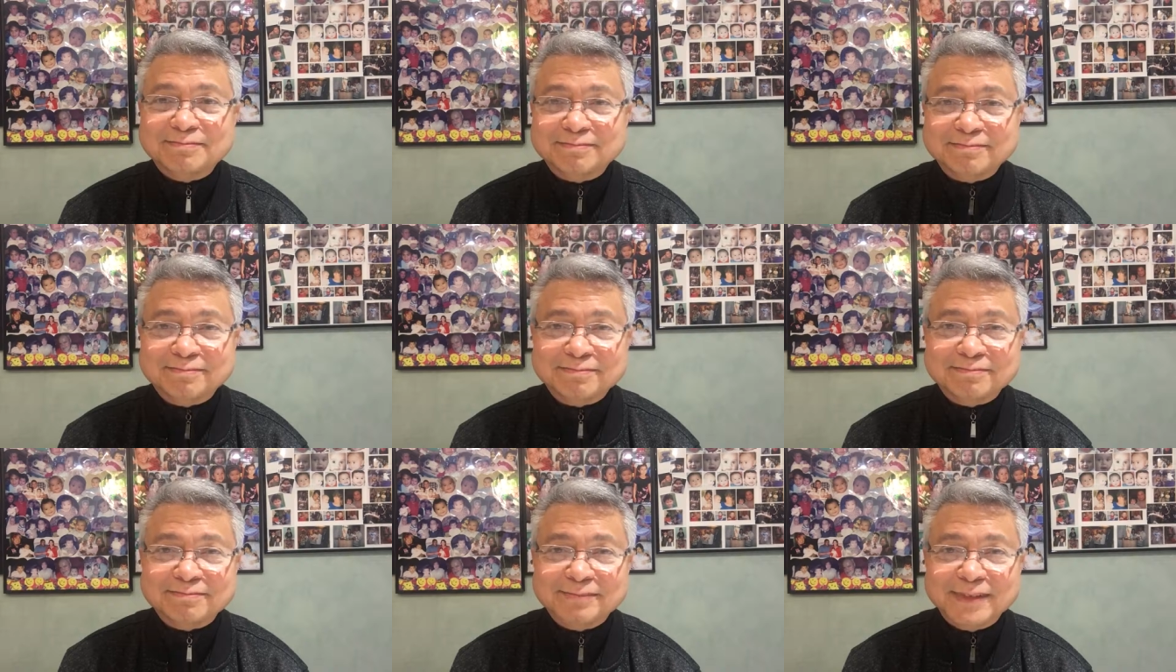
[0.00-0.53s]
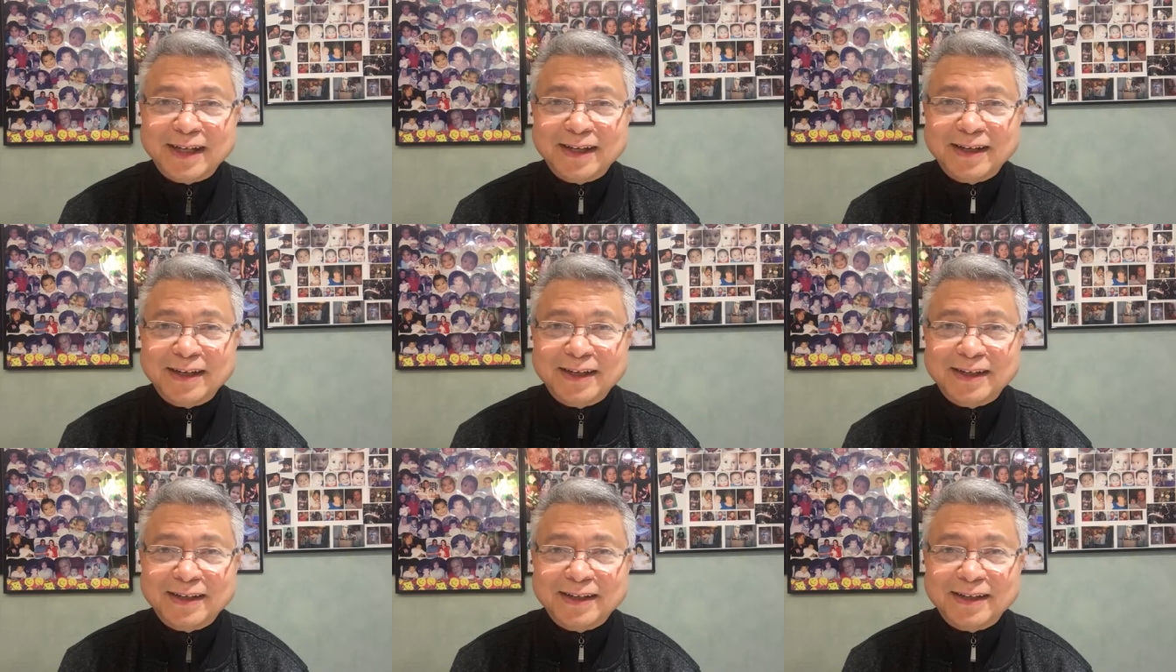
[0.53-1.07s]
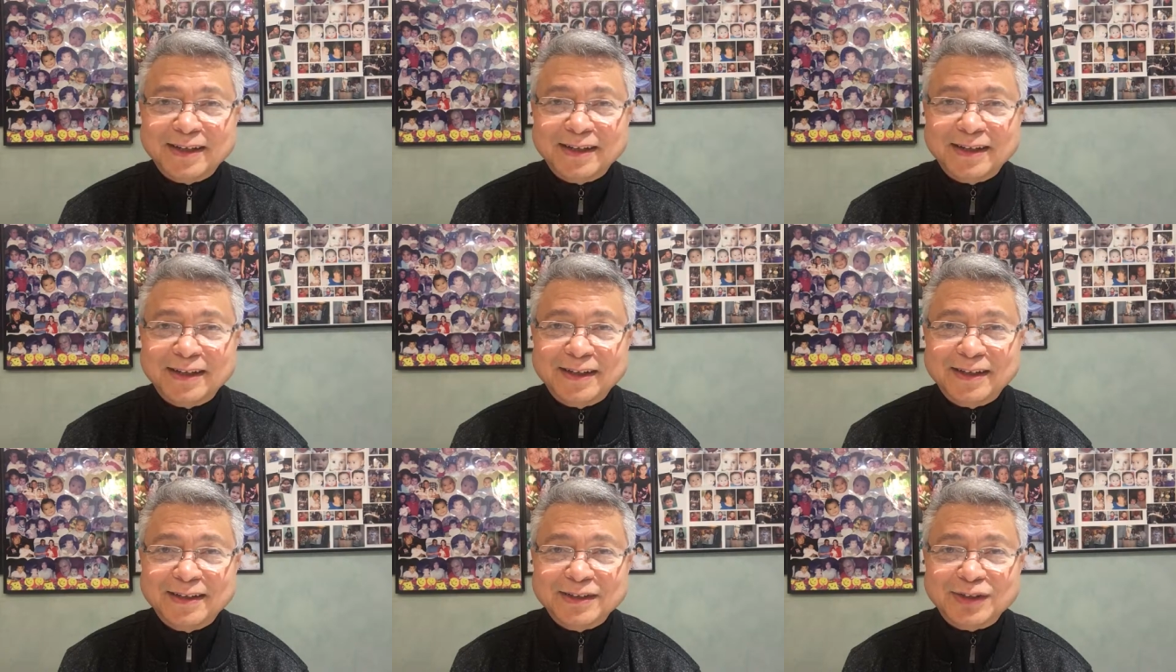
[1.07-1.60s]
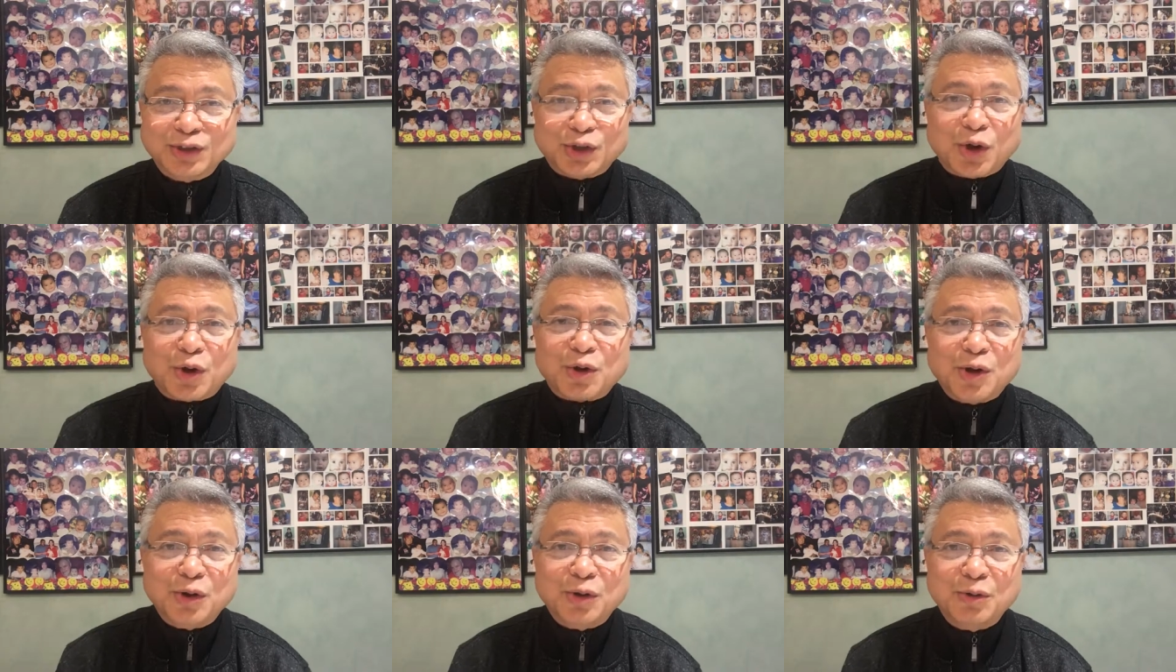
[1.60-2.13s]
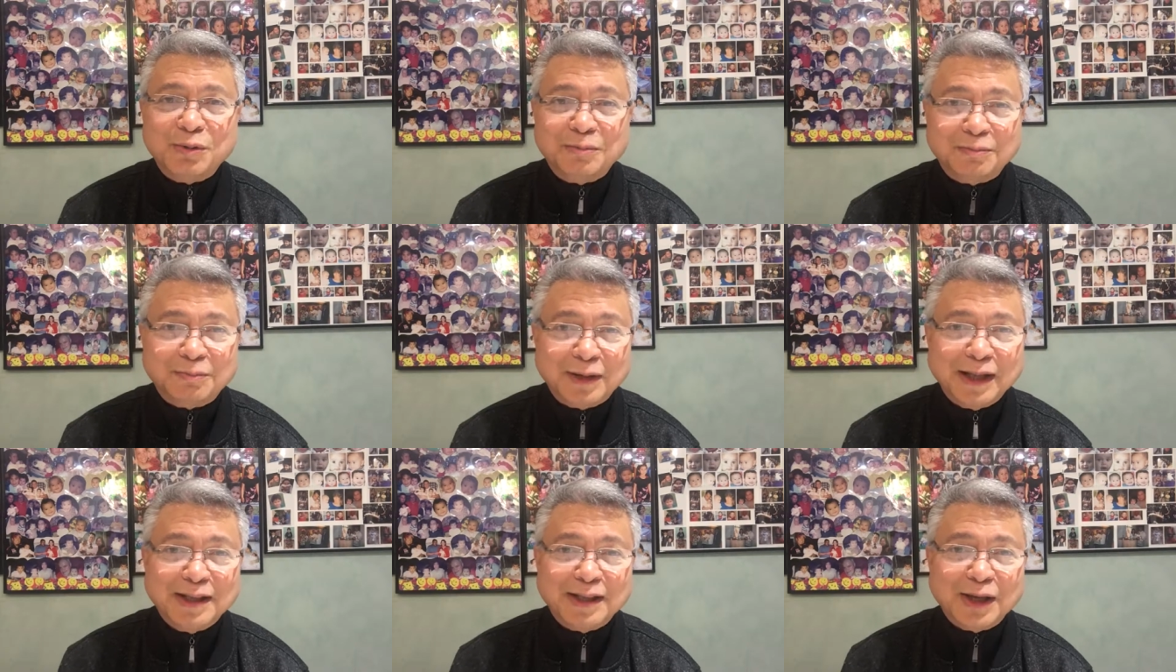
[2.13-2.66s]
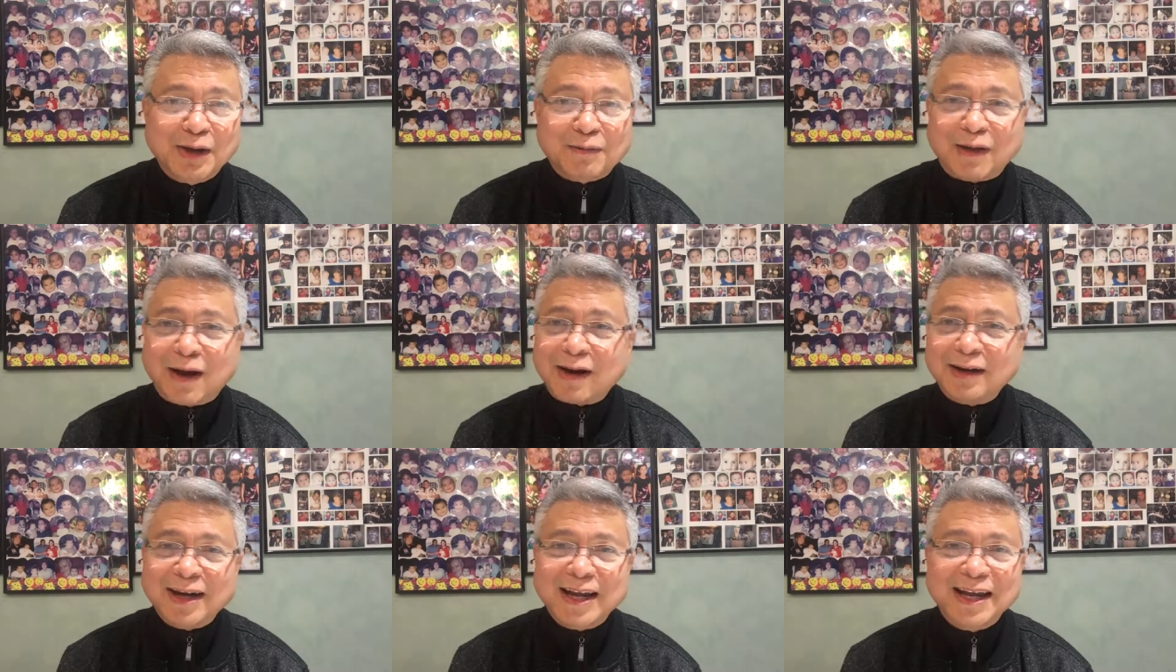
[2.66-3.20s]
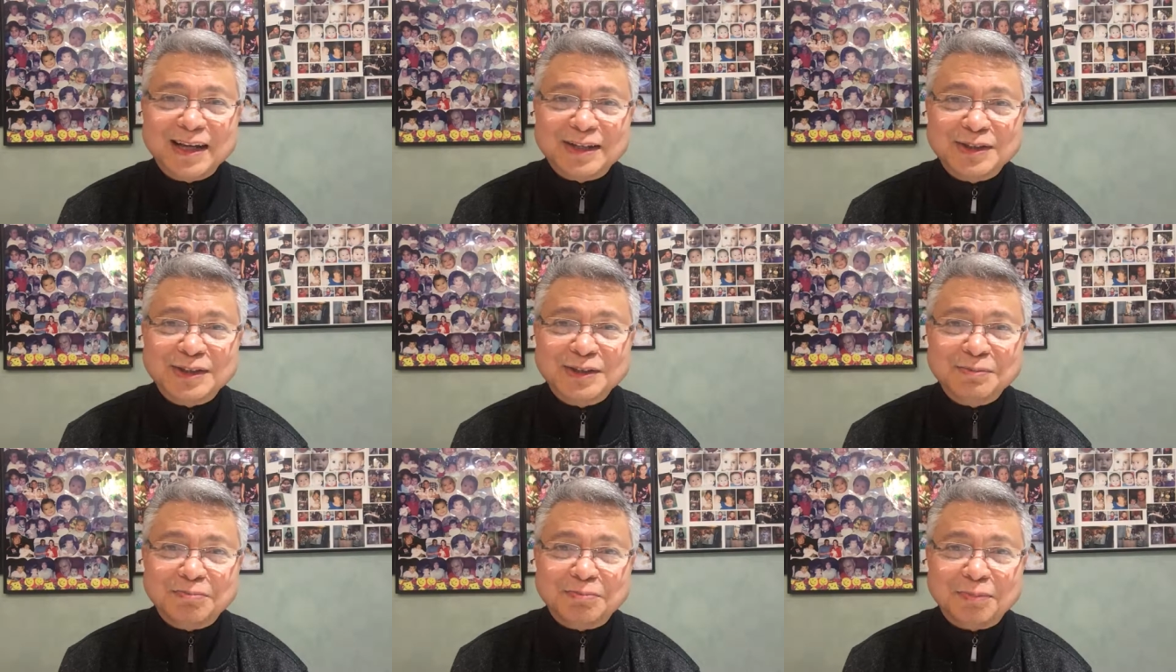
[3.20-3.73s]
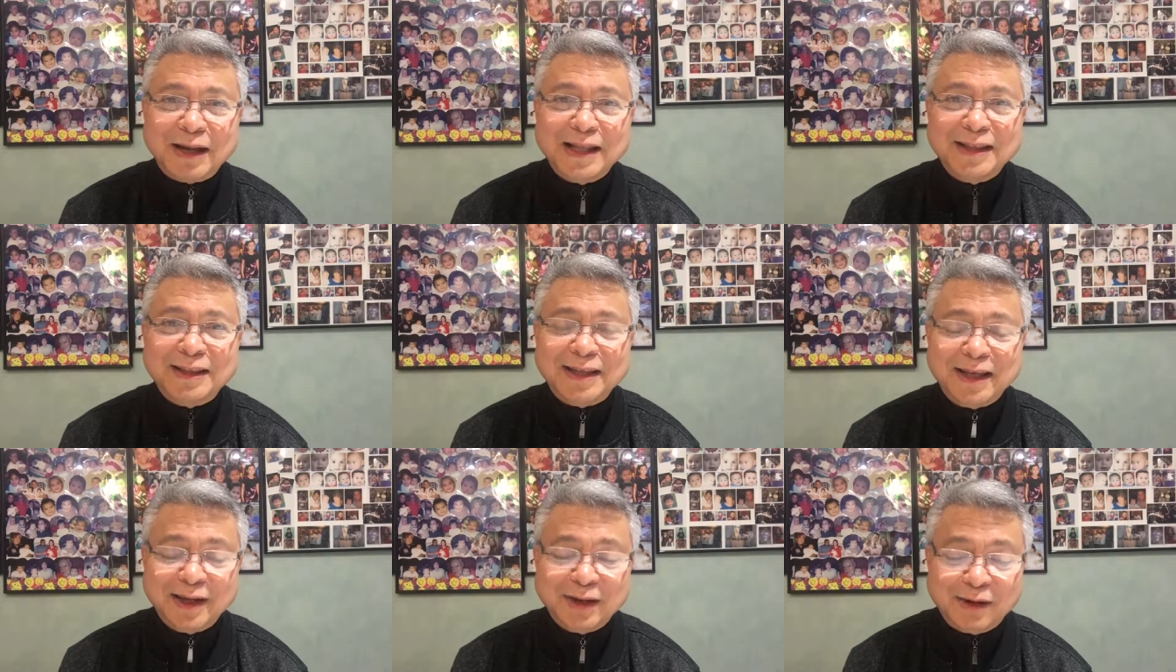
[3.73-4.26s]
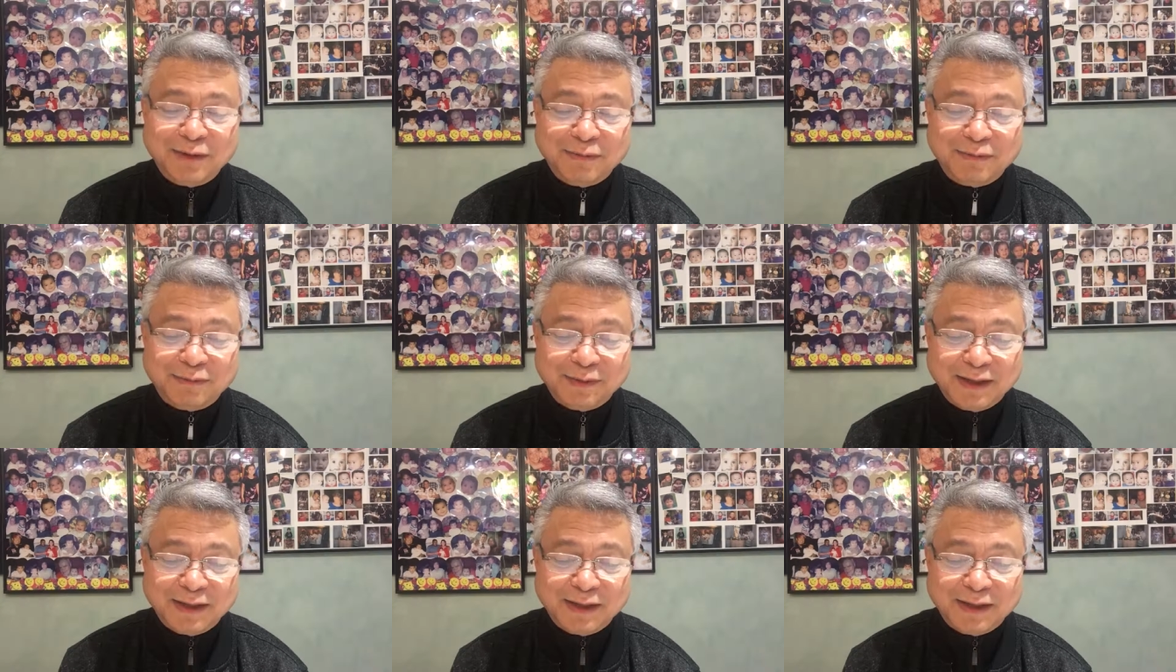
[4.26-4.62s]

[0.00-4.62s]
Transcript: uh, sorrow, plenty of heartaches, plenty of uh,